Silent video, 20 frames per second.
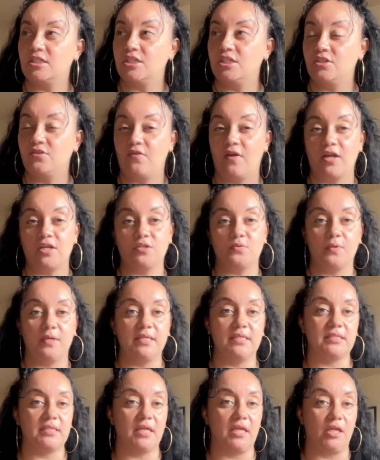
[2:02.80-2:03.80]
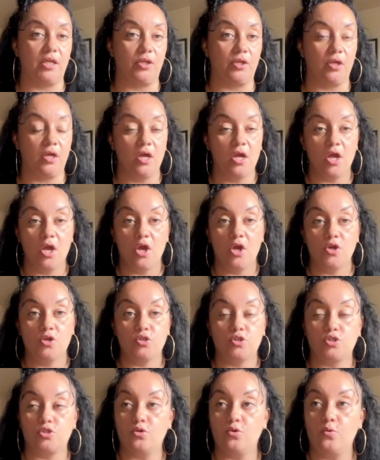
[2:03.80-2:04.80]
she graduates in
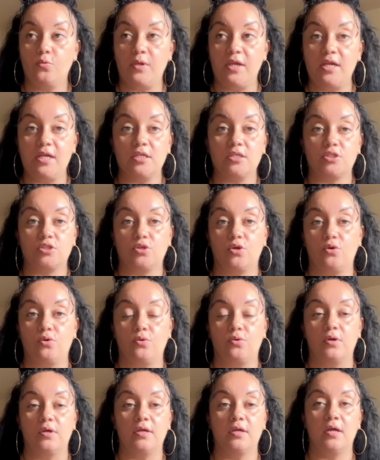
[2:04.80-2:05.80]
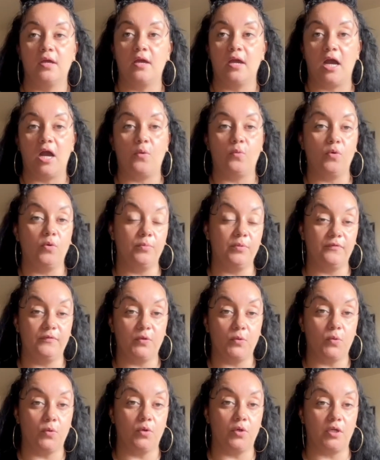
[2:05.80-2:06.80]
2 weeks, so I will be
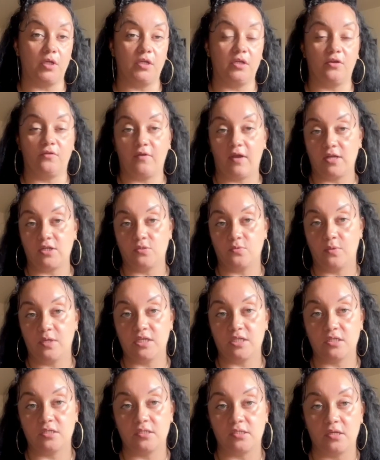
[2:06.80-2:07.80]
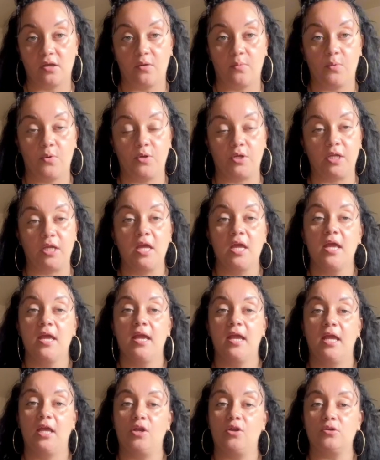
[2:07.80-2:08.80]
recording the graduation ceremony,
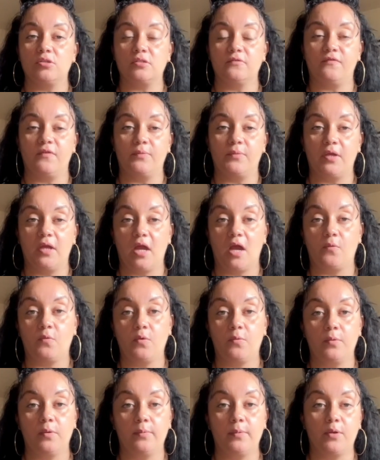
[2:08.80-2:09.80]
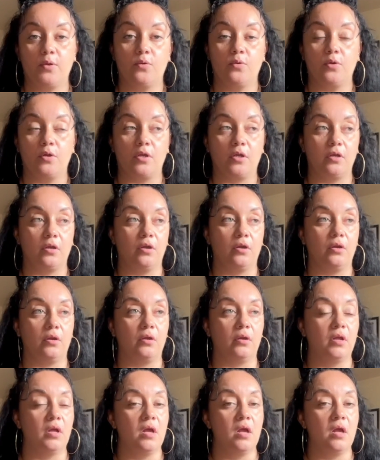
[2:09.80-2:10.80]
and also from there I will be recording her